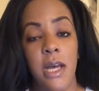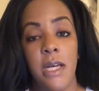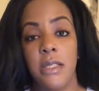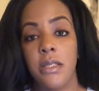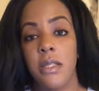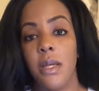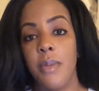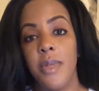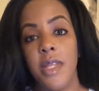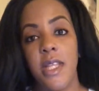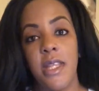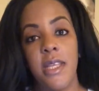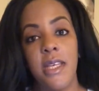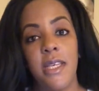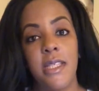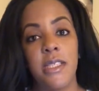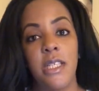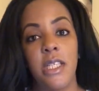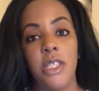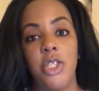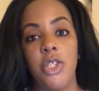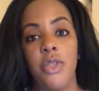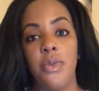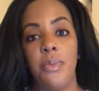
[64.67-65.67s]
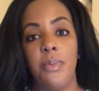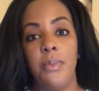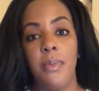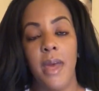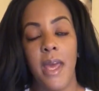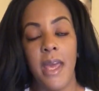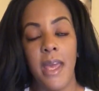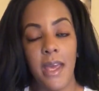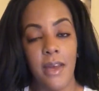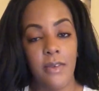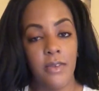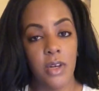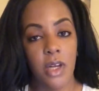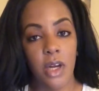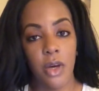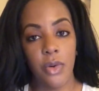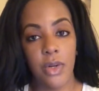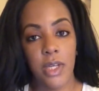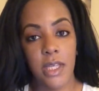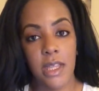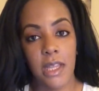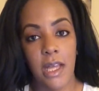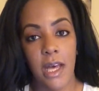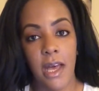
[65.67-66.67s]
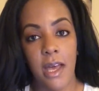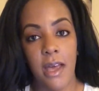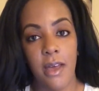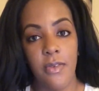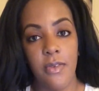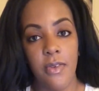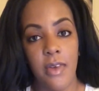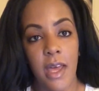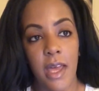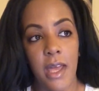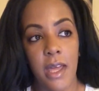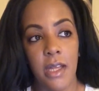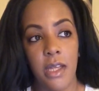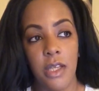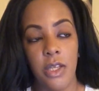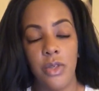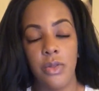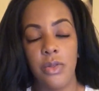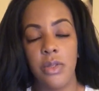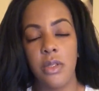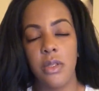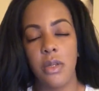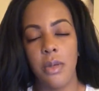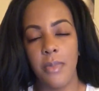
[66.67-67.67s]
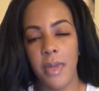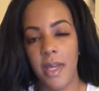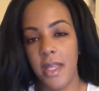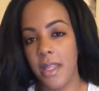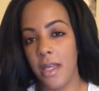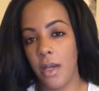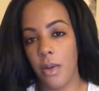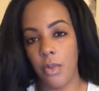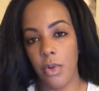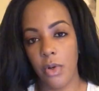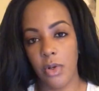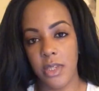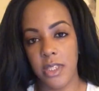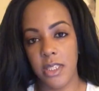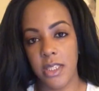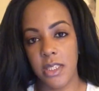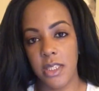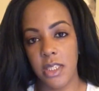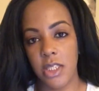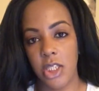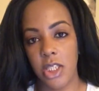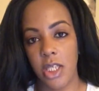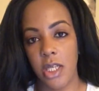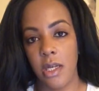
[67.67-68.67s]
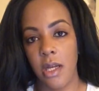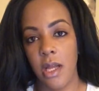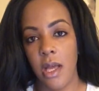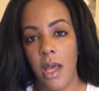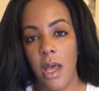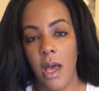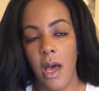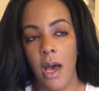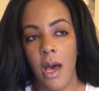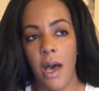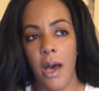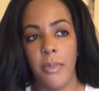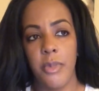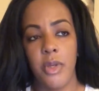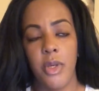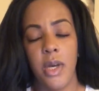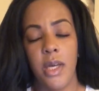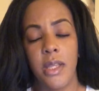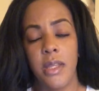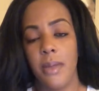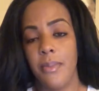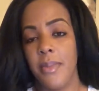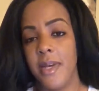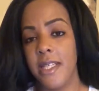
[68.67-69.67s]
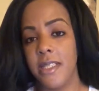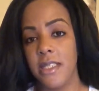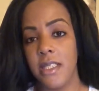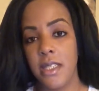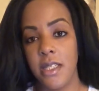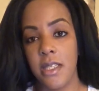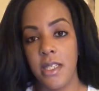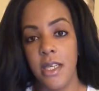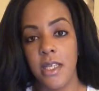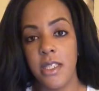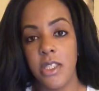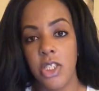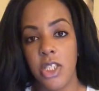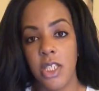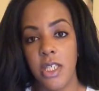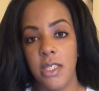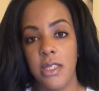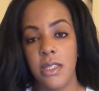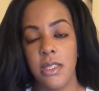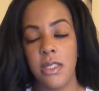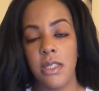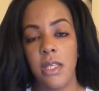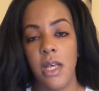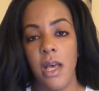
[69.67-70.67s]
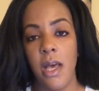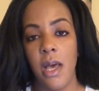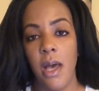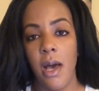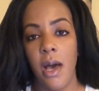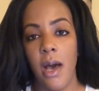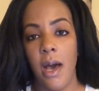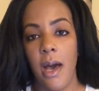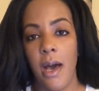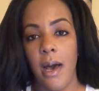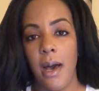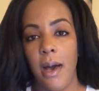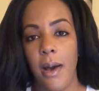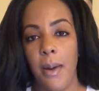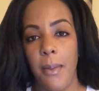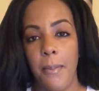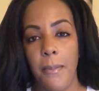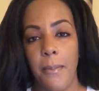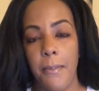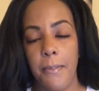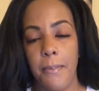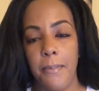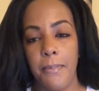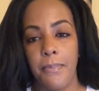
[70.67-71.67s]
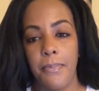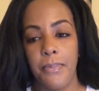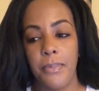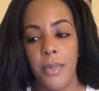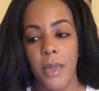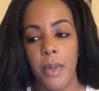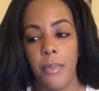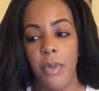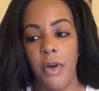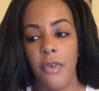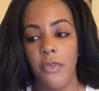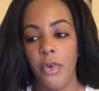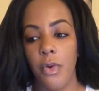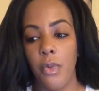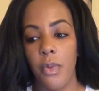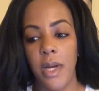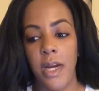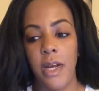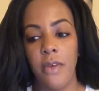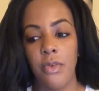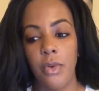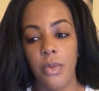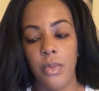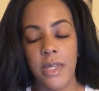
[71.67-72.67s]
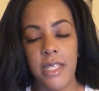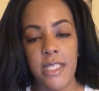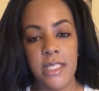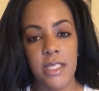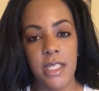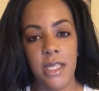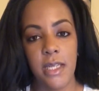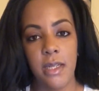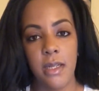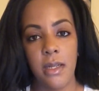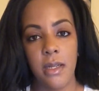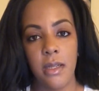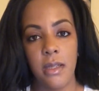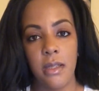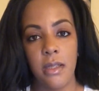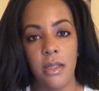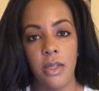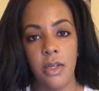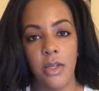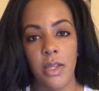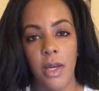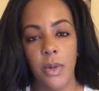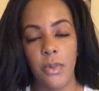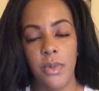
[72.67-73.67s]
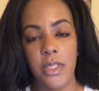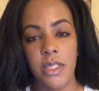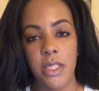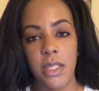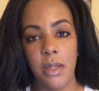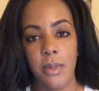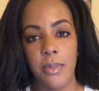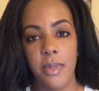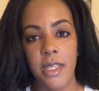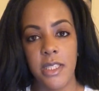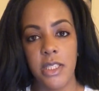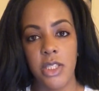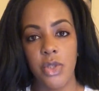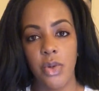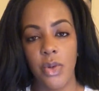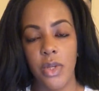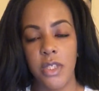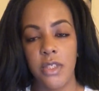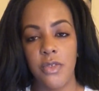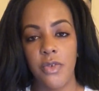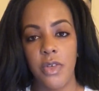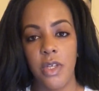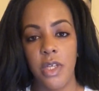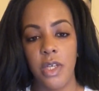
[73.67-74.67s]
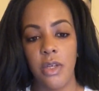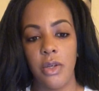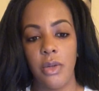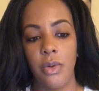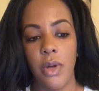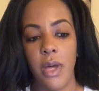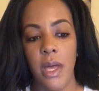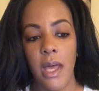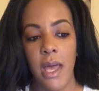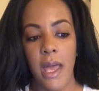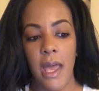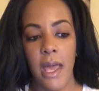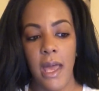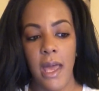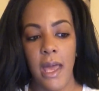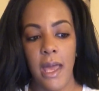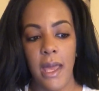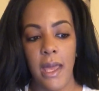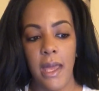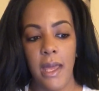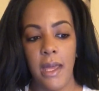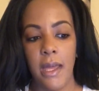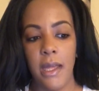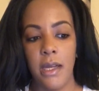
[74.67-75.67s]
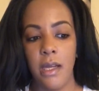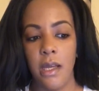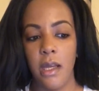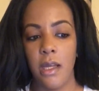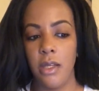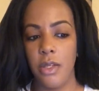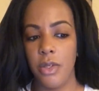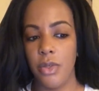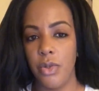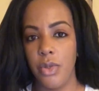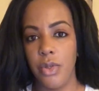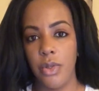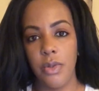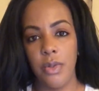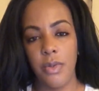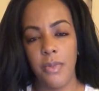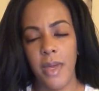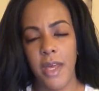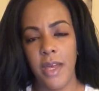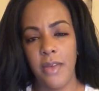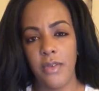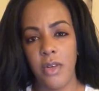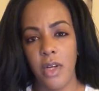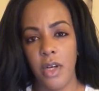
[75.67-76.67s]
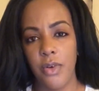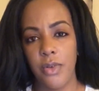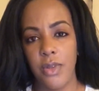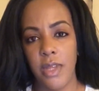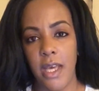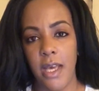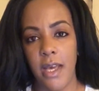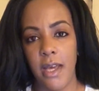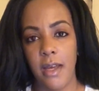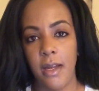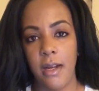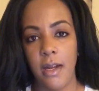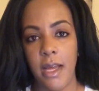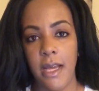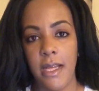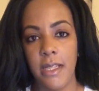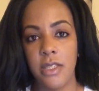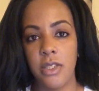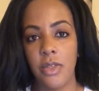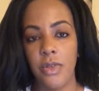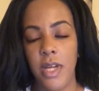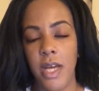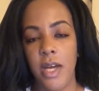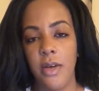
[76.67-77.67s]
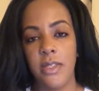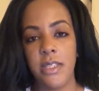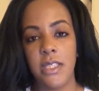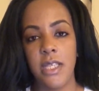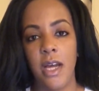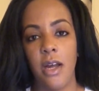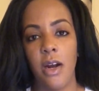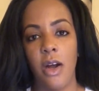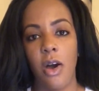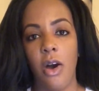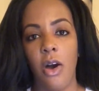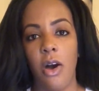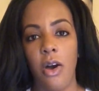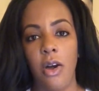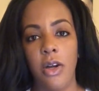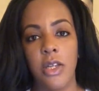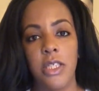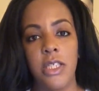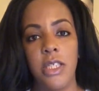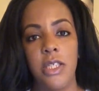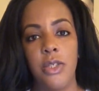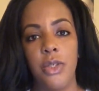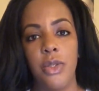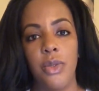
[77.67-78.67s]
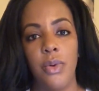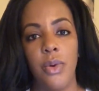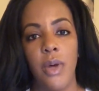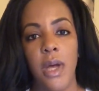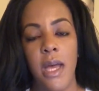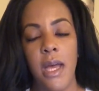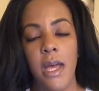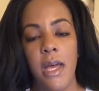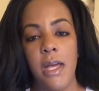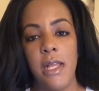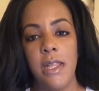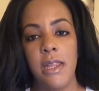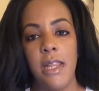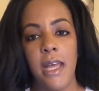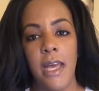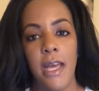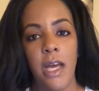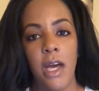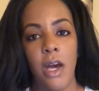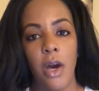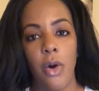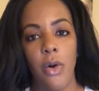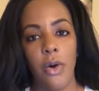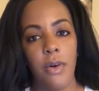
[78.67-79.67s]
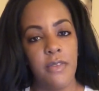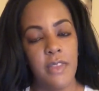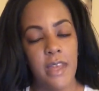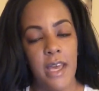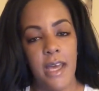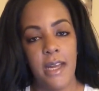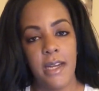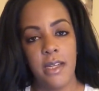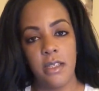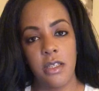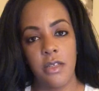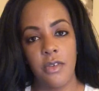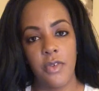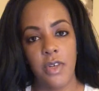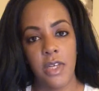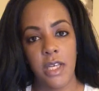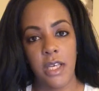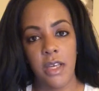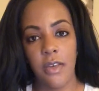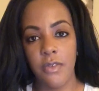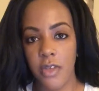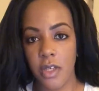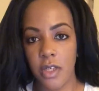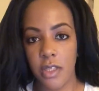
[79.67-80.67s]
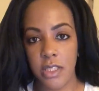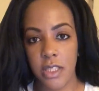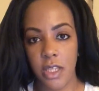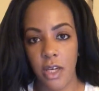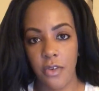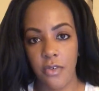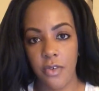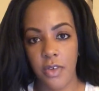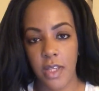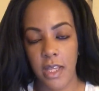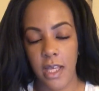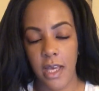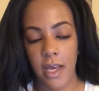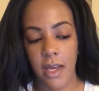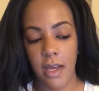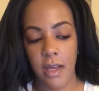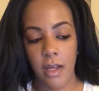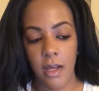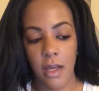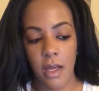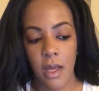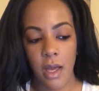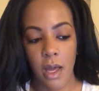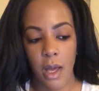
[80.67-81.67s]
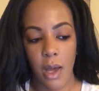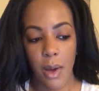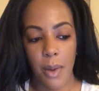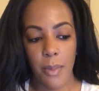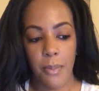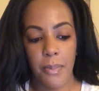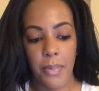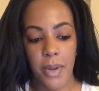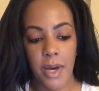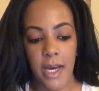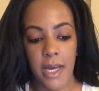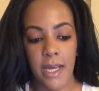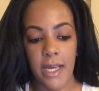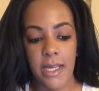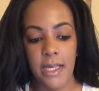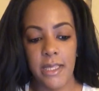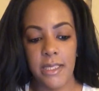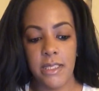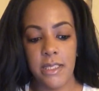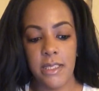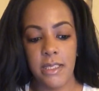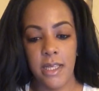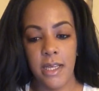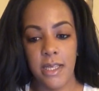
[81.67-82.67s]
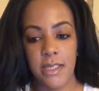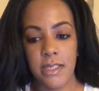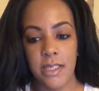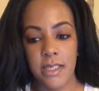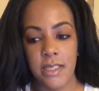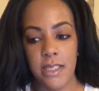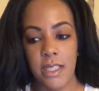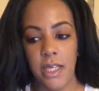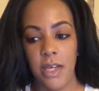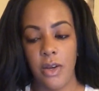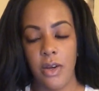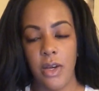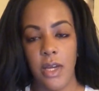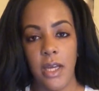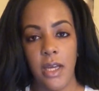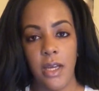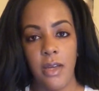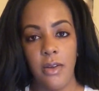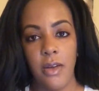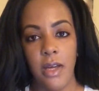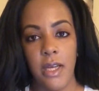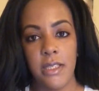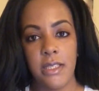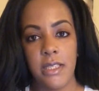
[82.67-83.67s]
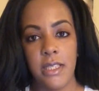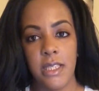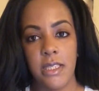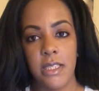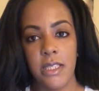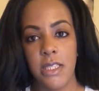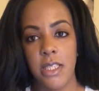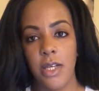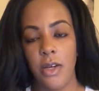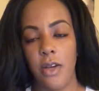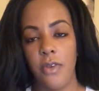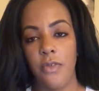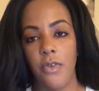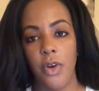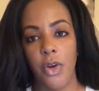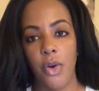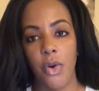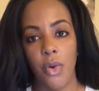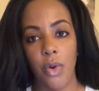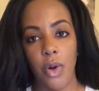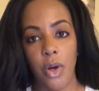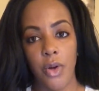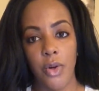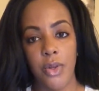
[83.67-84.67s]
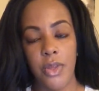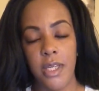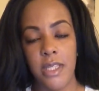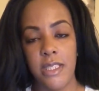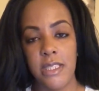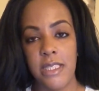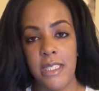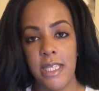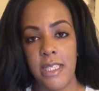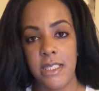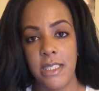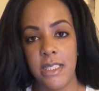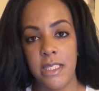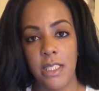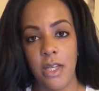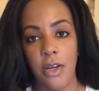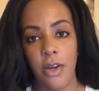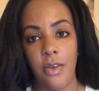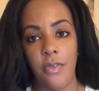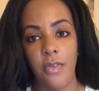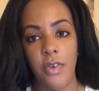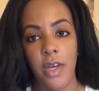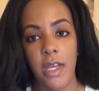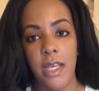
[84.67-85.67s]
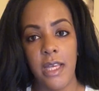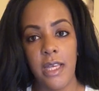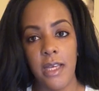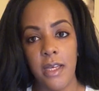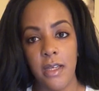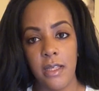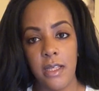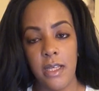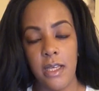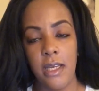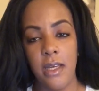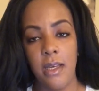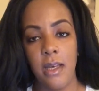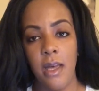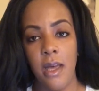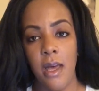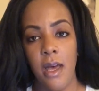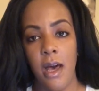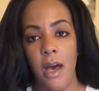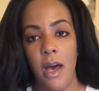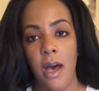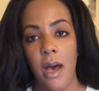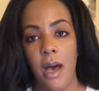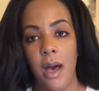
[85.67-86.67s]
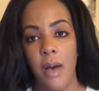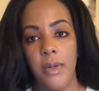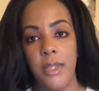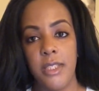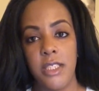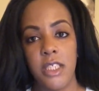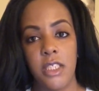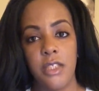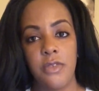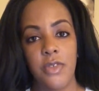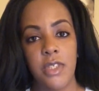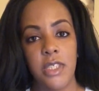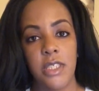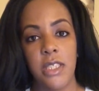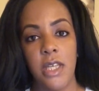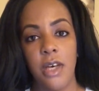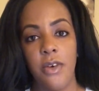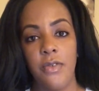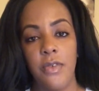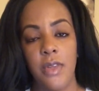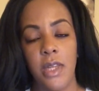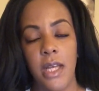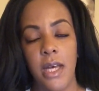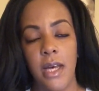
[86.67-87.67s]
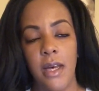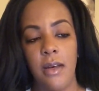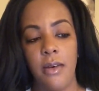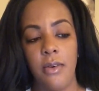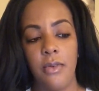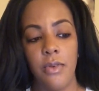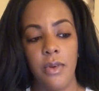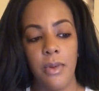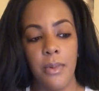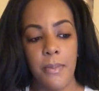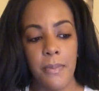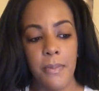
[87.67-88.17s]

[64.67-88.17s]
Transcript: Some of the things that you may have known in life and you still made that wrong decision. You had the best intentions, but for whatever reason, that wasn't the best choice for you, and you may have known that. And so now it's kind of hard to let go of that and to forgive yourself for that. But it's necessary. It's necessary for growth. It's necessary for healing, and just for self-love.